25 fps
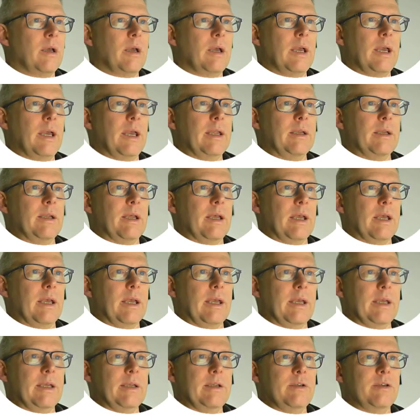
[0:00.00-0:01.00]
It
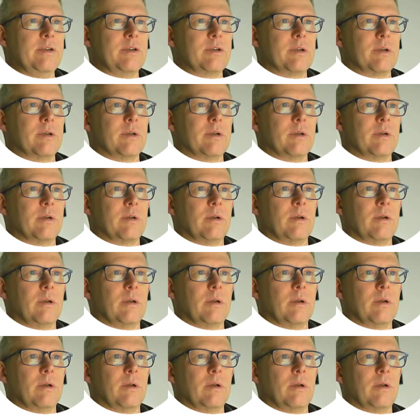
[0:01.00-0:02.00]
is
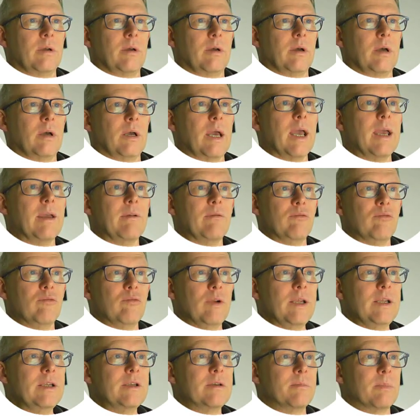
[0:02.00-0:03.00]
a
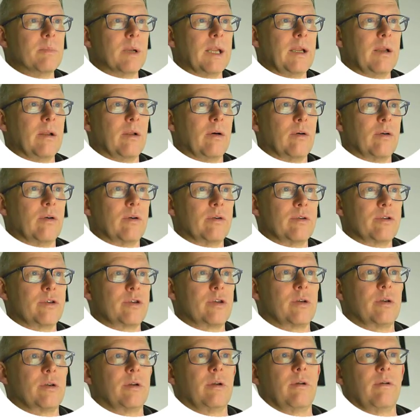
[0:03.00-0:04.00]
reasonably
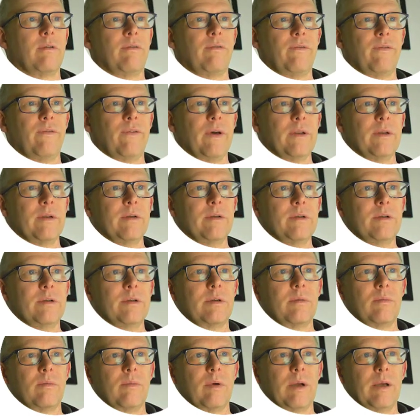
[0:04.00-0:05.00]
large fund
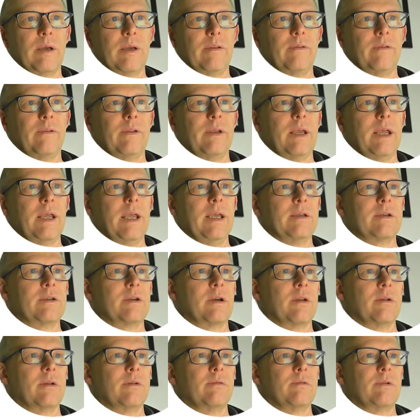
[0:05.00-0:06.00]
with
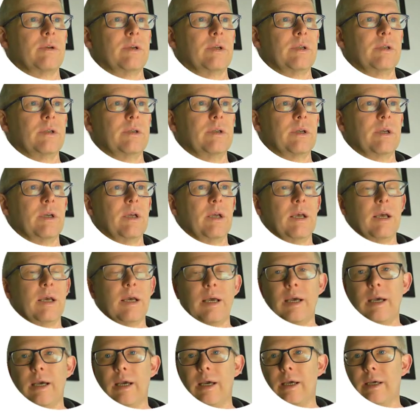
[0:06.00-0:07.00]

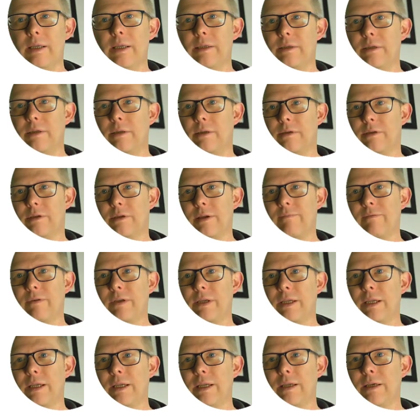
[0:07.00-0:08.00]

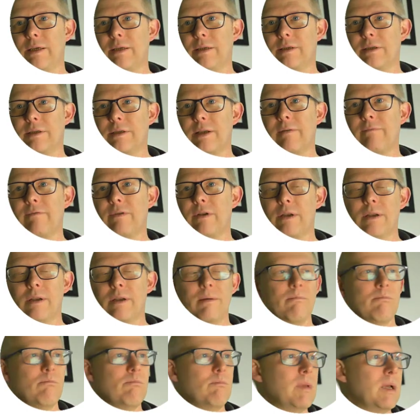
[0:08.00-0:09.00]
877
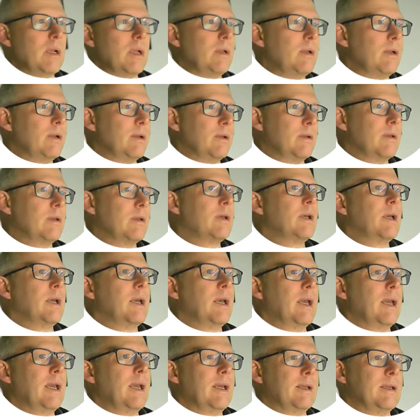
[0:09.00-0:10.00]
million
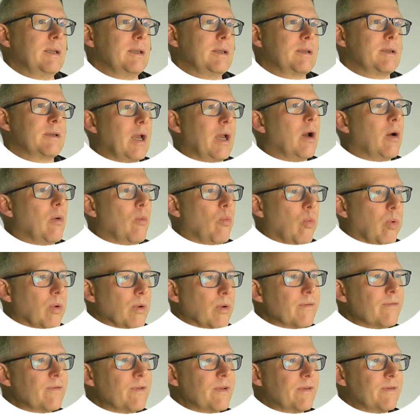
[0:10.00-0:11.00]
in it. One
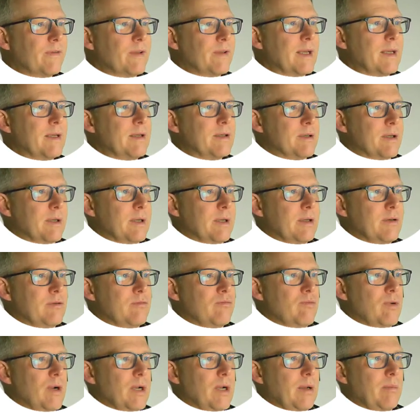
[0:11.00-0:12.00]
of the things that is
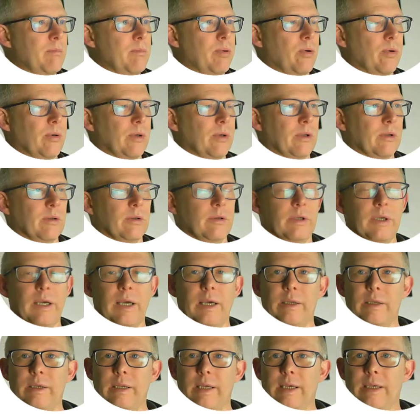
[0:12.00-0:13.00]
really important to look
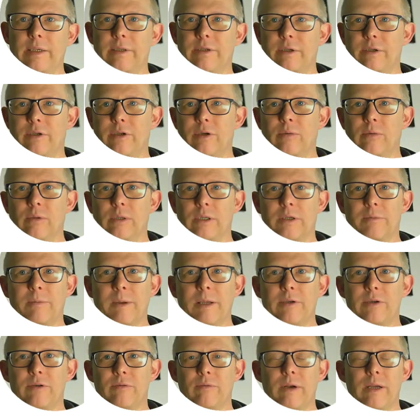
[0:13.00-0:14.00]
at is the total
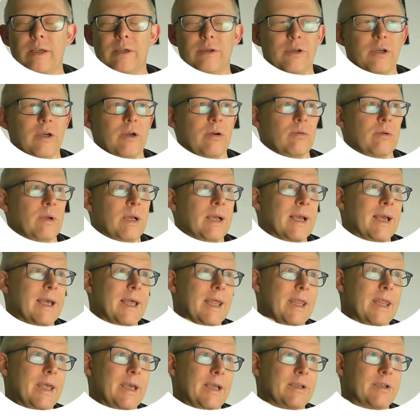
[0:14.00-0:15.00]
expense ratio.
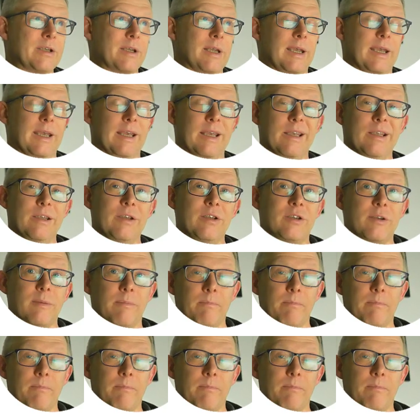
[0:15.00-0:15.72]
This is